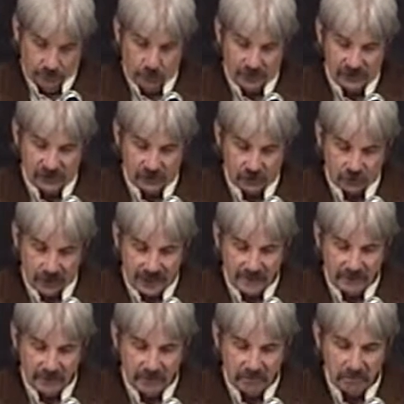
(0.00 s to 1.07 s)
We
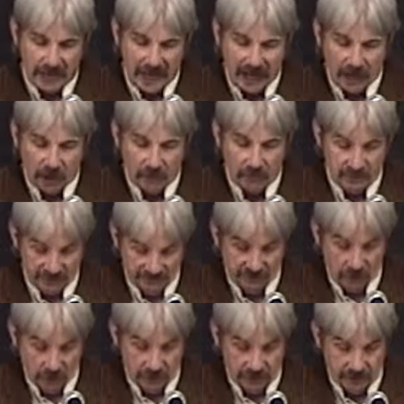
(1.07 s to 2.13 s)
scrape and bow
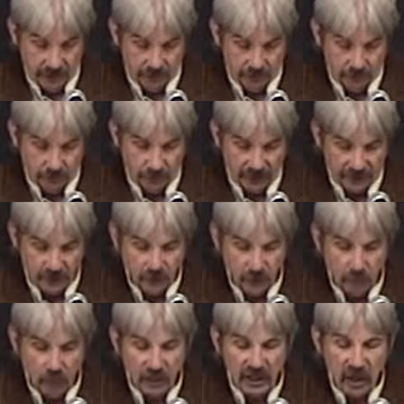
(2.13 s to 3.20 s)
before those with
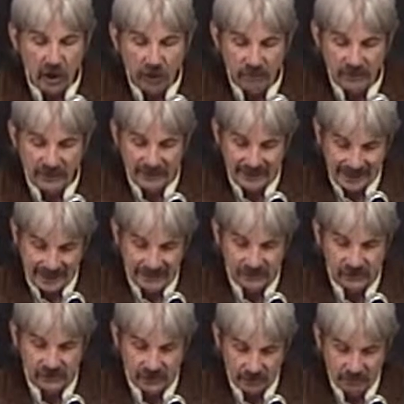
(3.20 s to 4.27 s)
whom we hope to
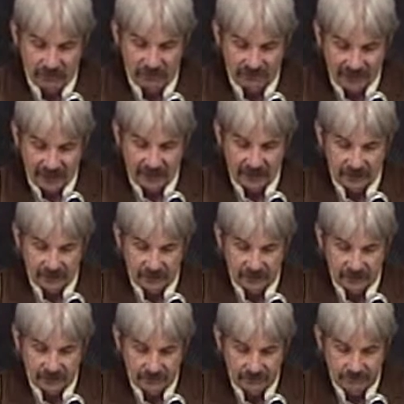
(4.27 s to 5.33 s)
gain some
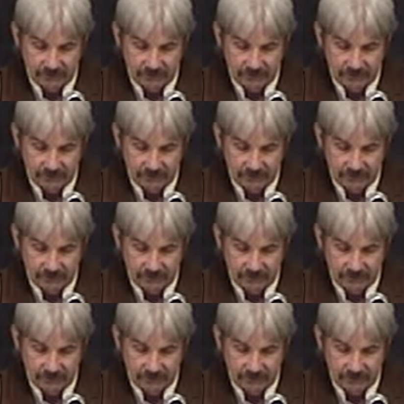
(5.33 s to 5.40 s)
advantage,